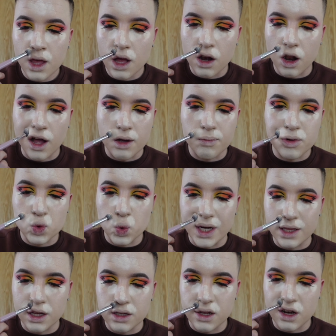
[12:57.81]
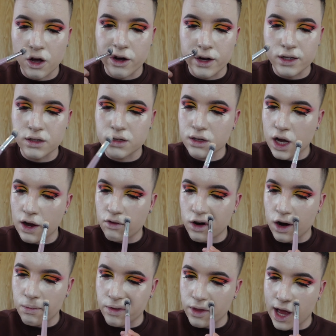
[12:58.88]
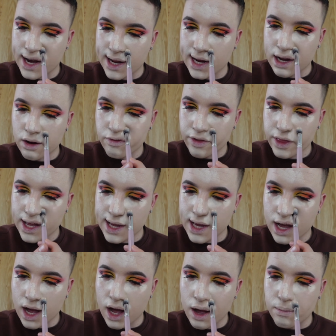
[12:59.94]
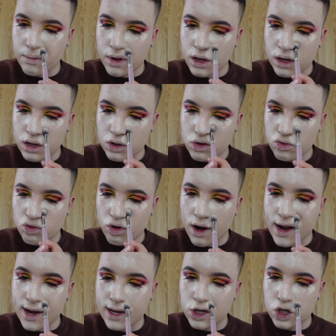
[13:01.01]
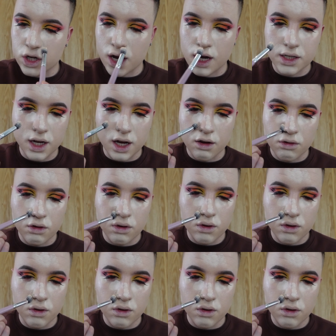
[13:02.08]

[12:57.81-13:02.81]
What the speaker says: like between those lines to cover up any of the grey shadow